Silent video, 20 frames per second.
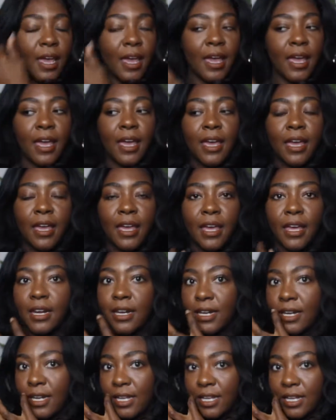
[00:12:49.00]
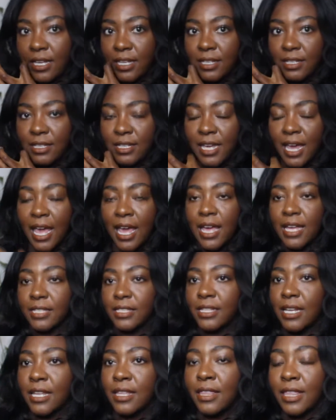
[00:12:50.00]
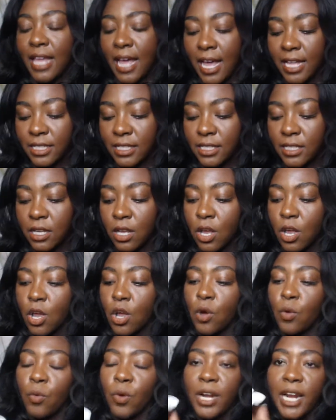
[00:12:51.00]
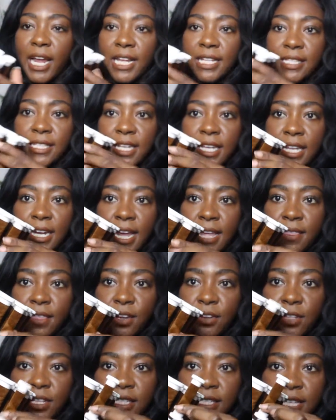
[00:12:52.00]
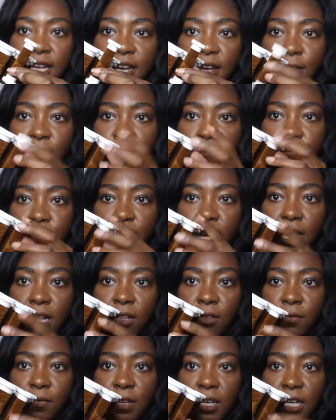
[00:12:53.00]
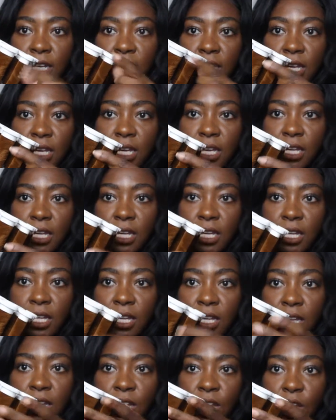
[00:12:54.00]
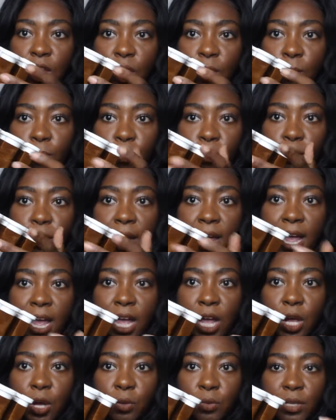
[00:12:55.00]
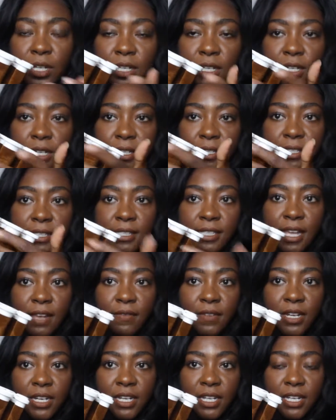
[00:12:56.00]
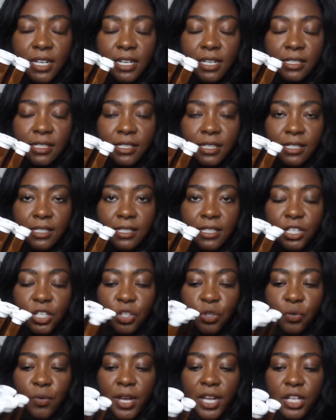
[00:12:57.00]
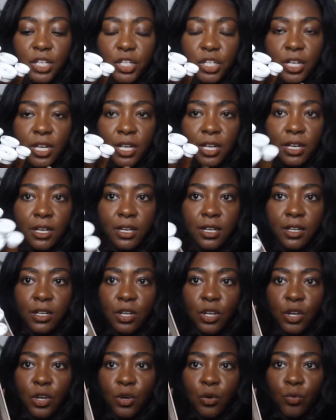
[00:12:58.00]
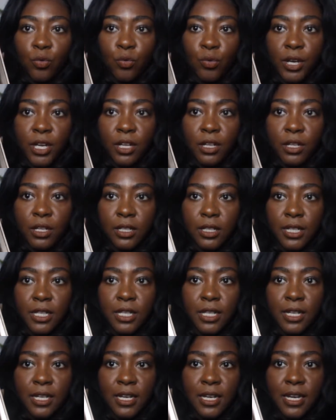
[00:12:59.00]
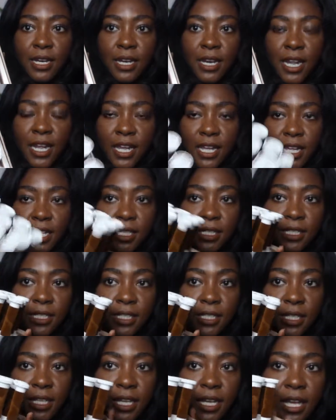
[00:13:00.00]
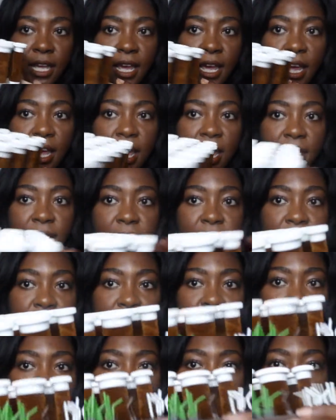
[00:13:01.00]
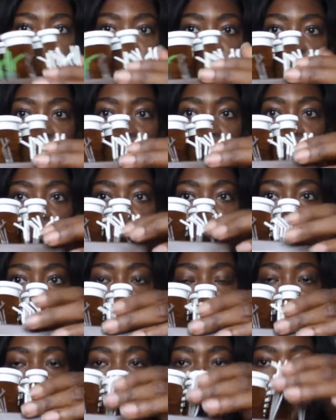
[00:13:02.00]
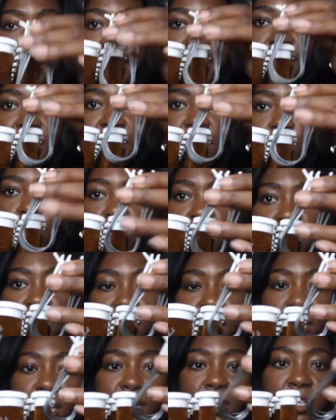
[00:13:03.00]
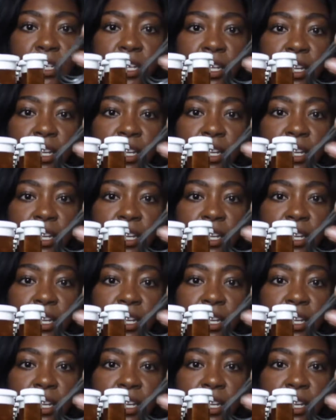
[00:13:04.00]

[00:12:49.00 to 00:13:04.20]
and yes and that's what I did and they're this like velvety brown 70s situation realness and then these are the little pins that came with it